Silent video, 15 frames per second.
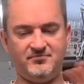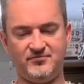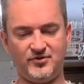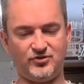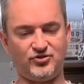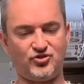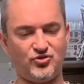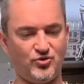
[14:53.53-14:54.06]

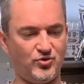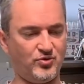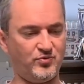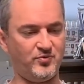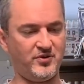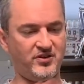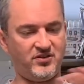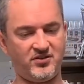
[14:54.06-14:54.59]
not sure
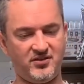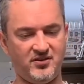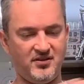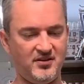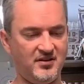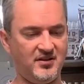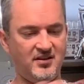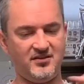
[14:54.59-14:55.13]
with
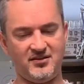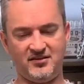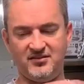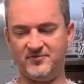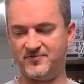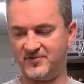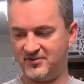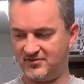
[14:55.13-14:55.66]
the
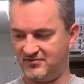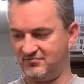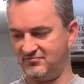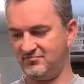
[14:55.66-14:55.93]
different